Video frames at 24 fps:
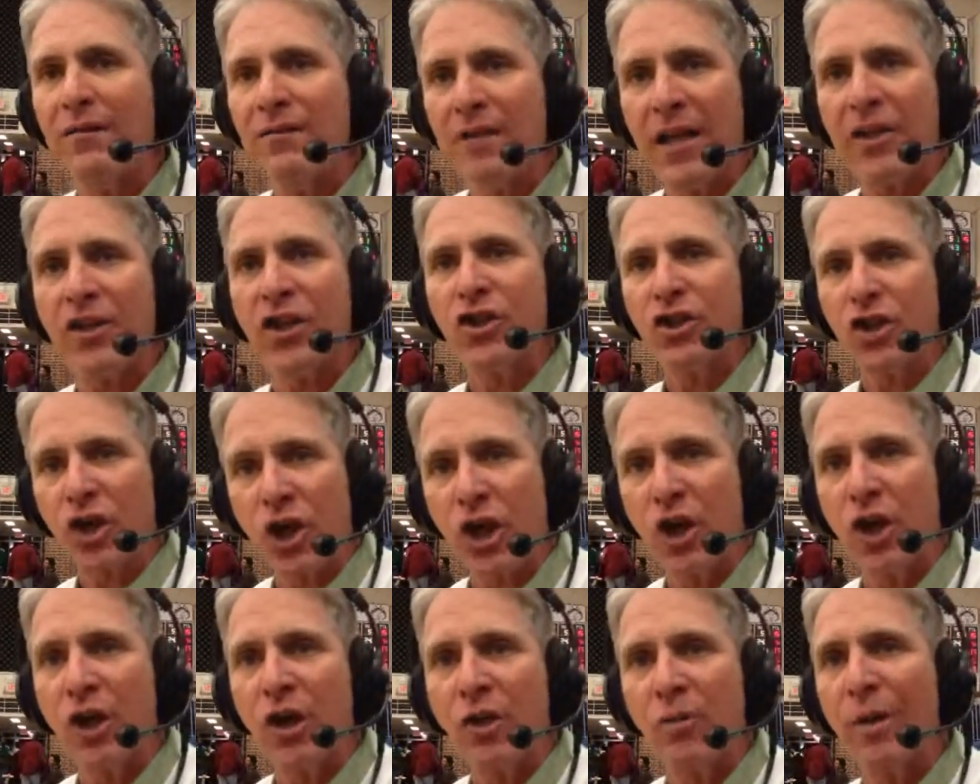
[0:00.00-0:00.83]
at the
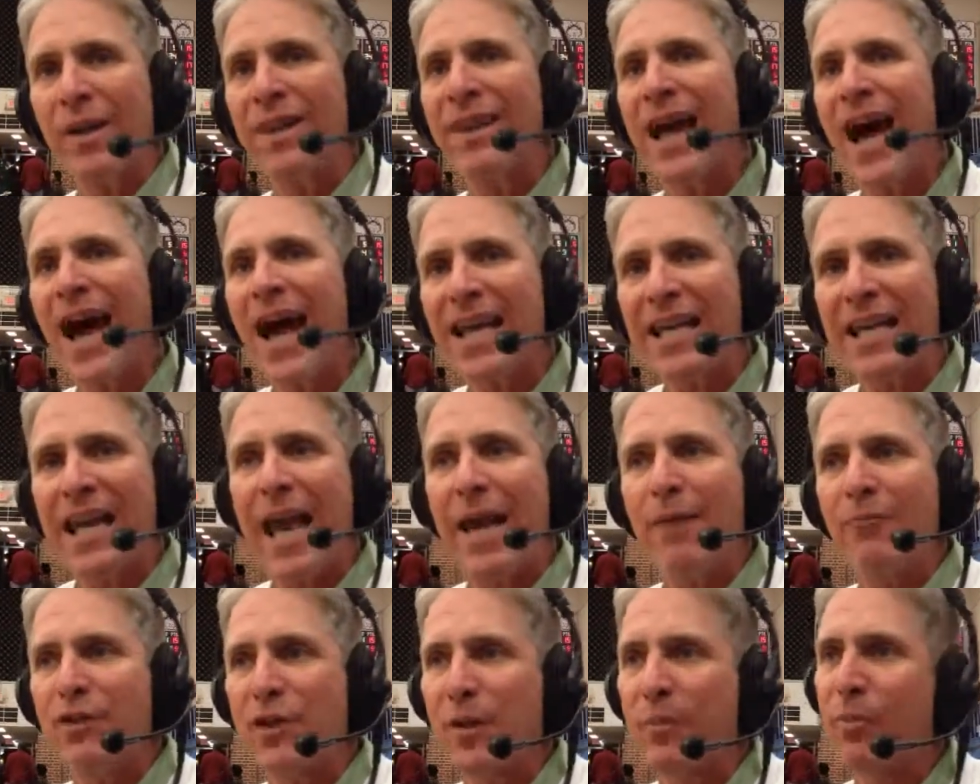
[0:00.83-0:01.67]
turn with nine
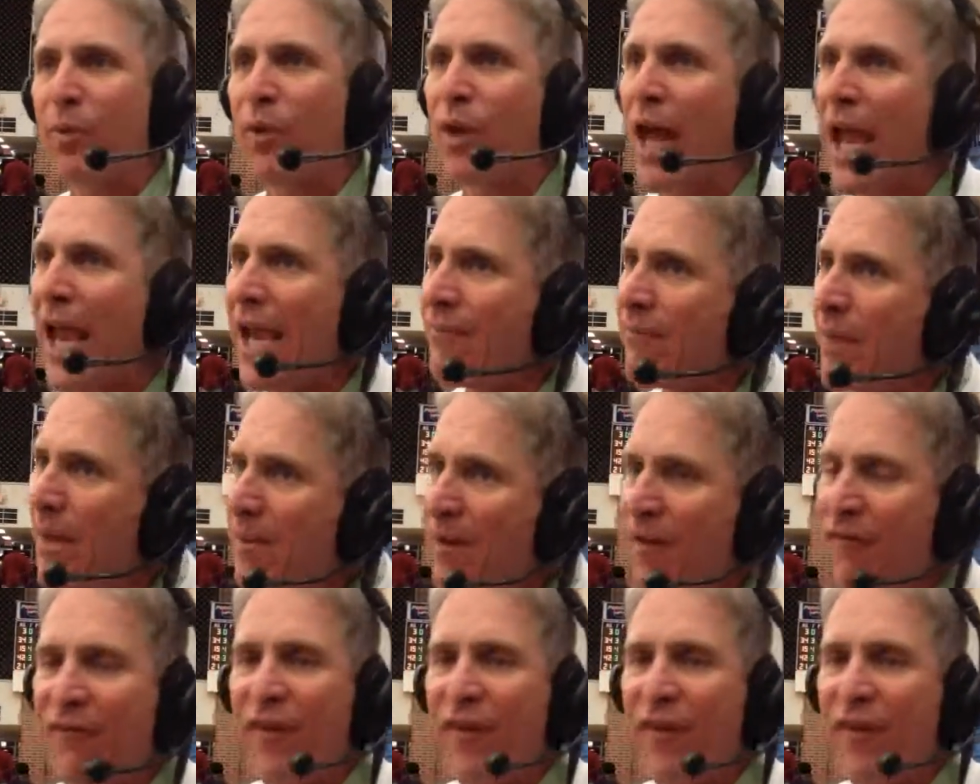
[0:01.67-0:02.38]
games to play and maybe